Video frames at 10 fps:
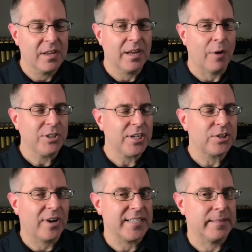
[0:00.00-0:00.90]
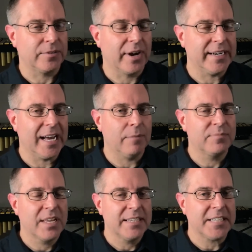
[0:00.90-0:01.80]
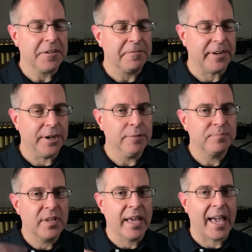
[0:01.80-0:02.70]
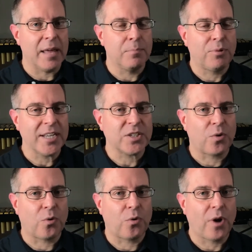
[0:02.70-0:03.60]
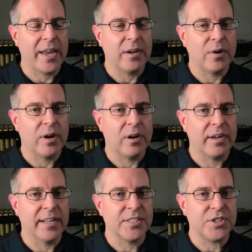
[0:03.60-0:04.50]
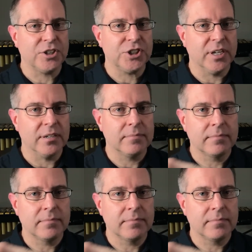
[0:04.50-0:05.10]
I want you to try something right now. Take a finger and press it right against your chin.